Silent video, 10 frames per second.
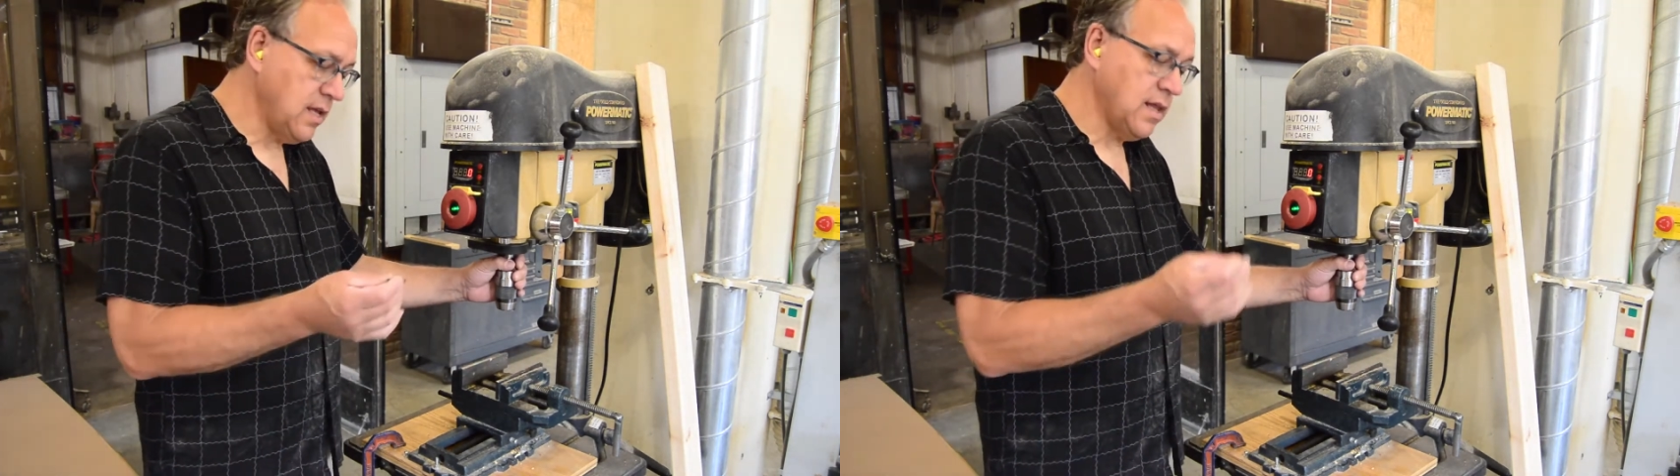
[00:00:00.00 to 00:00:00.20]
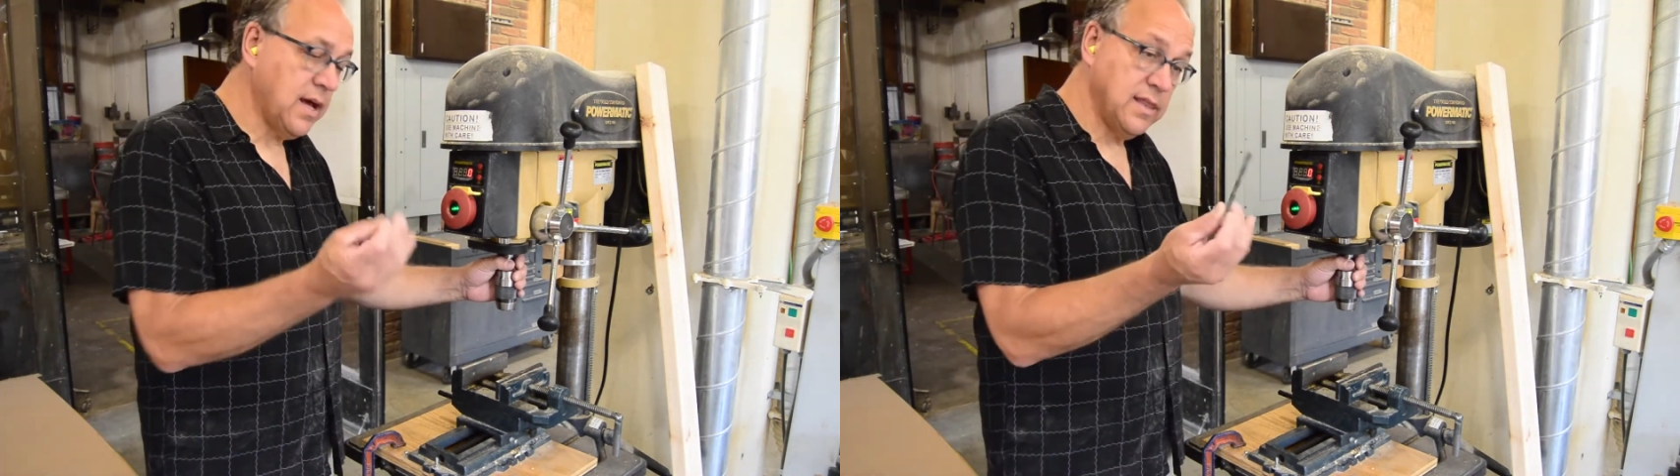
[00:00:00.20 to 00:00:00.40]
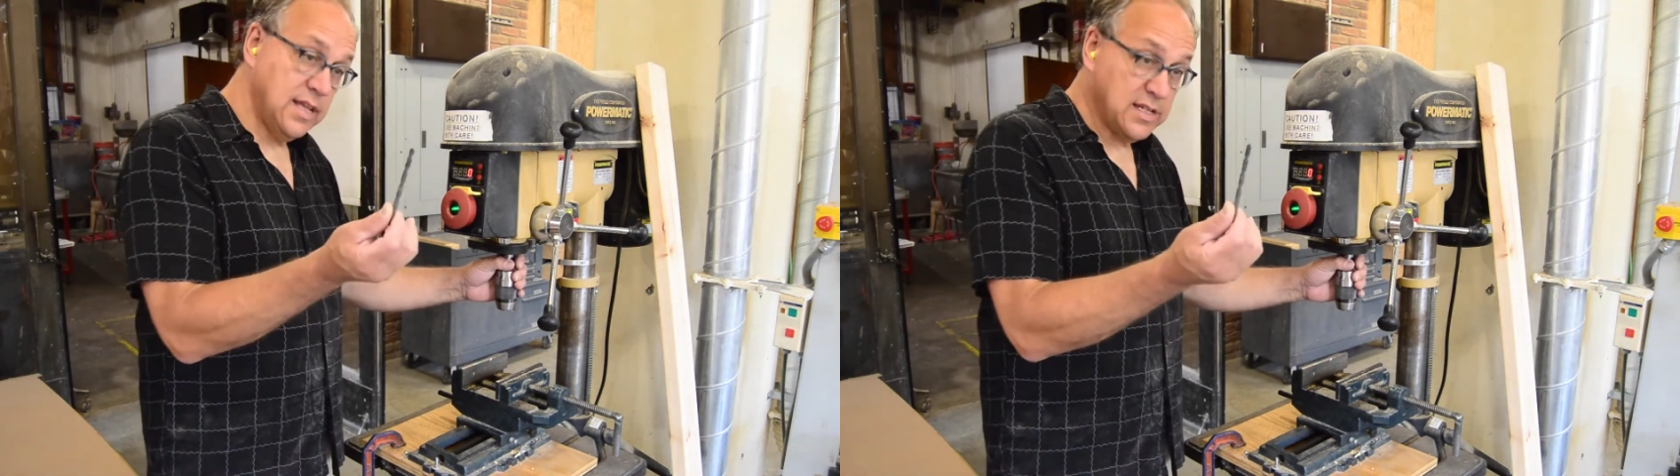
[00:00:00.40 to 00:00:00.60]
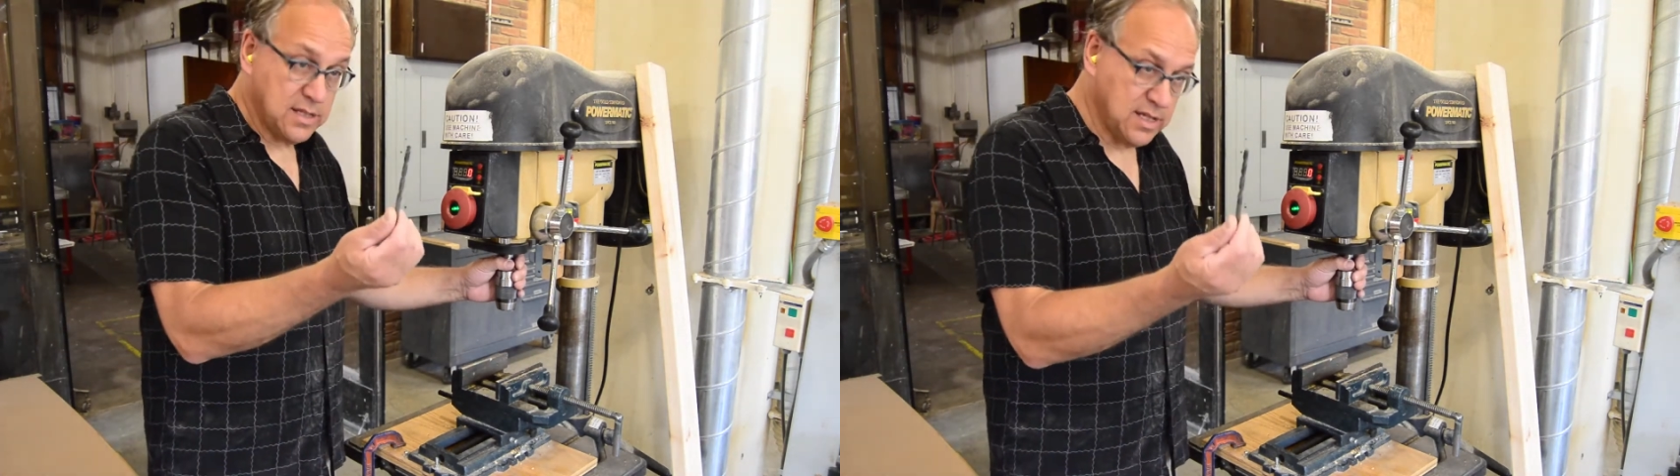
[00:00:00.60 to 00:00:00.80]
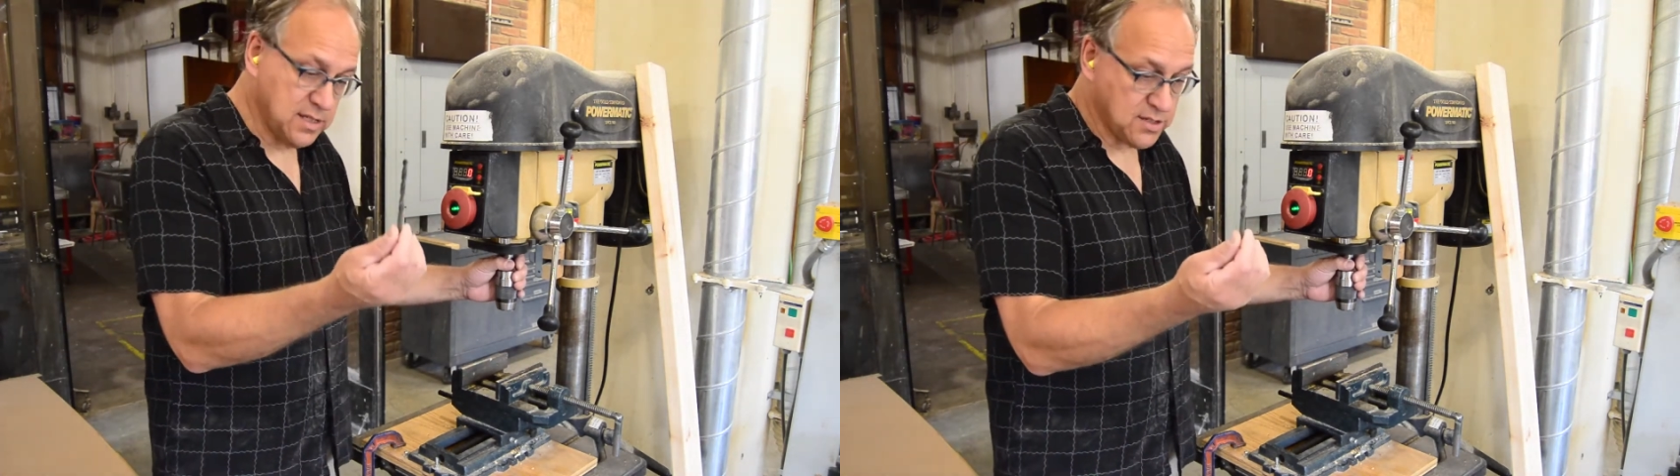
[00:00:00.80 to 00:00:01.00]

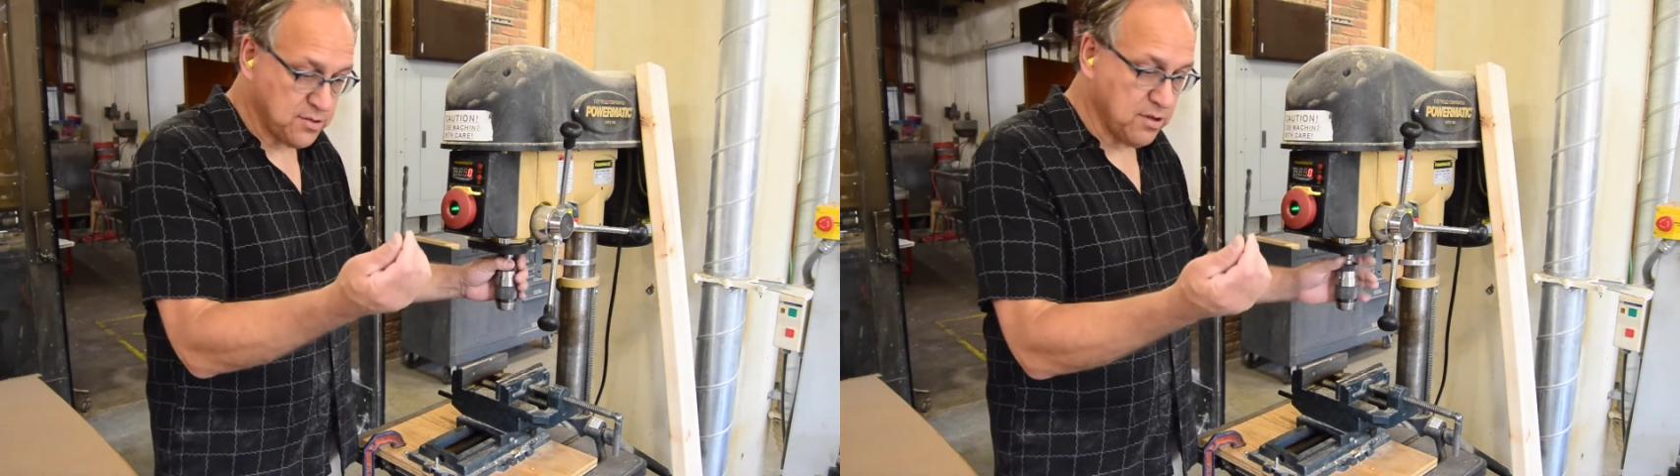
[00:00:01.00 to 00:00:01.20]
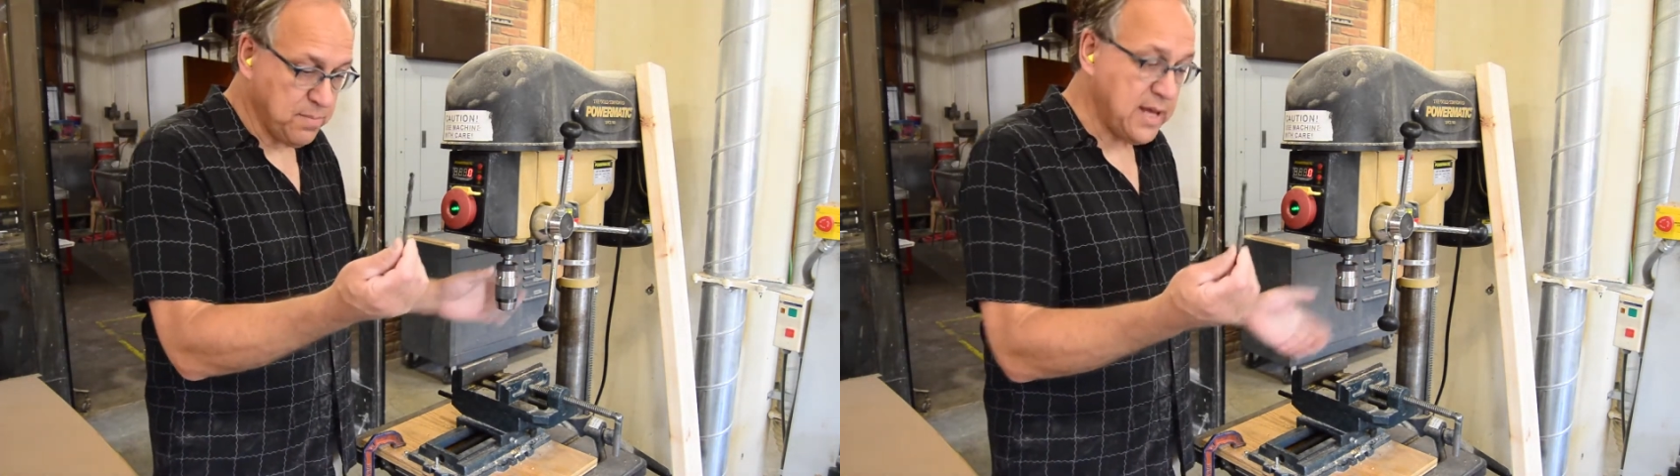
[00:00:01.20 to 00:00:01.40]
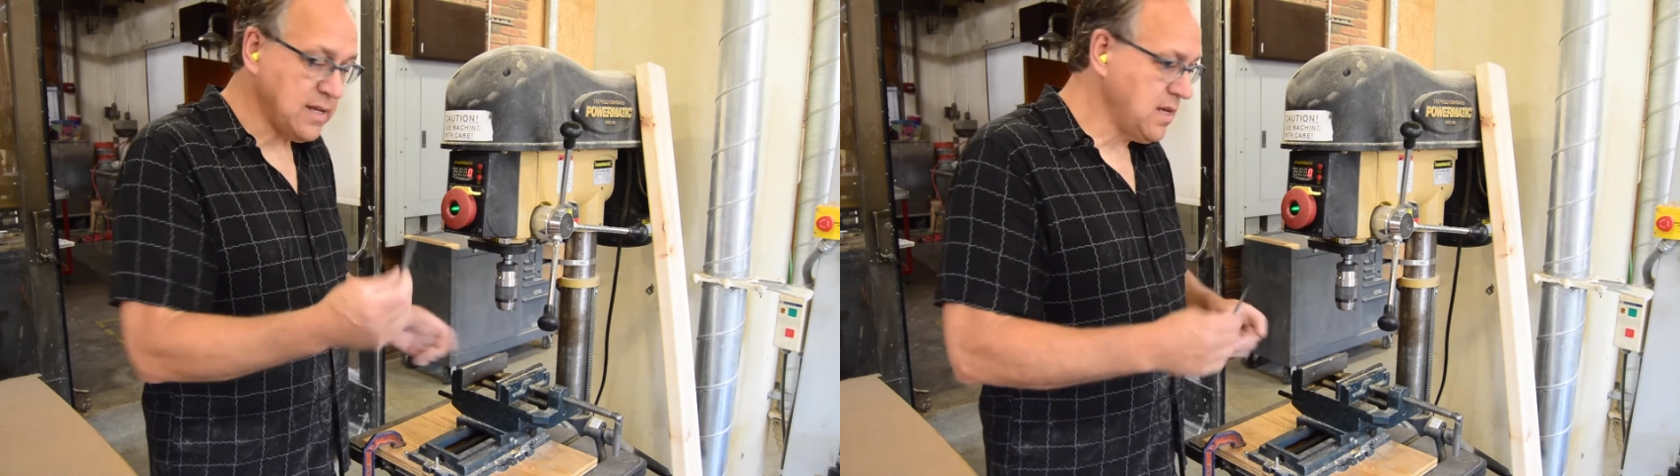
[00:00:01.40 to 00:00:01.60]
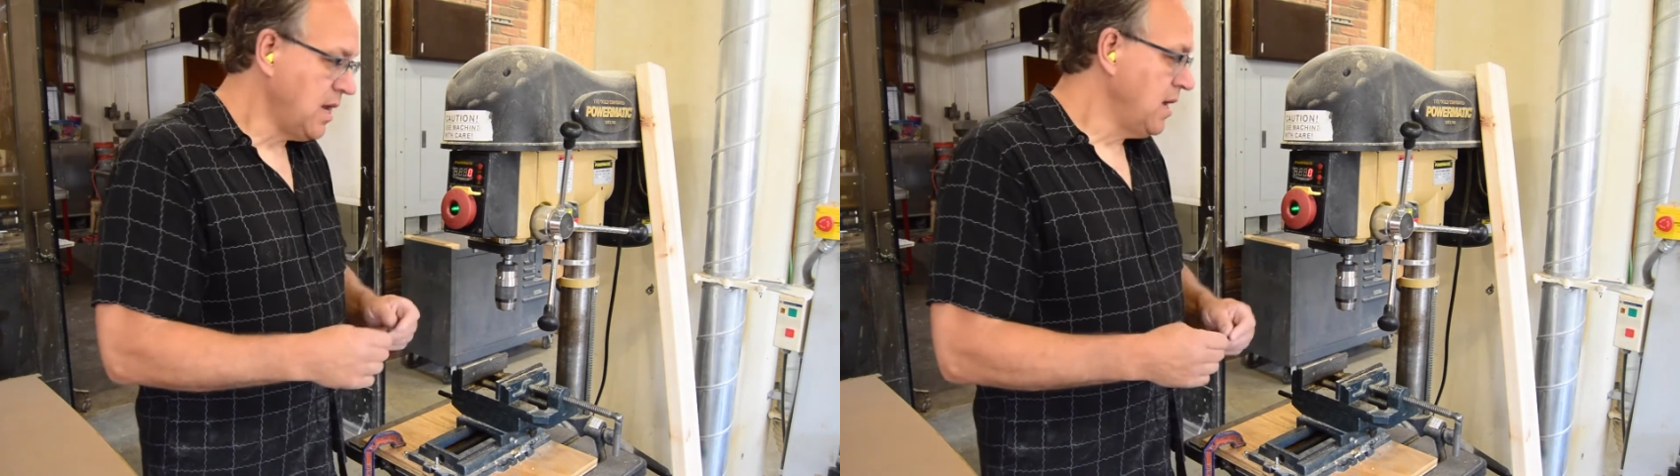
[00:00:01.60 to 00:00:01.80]
this drill bit,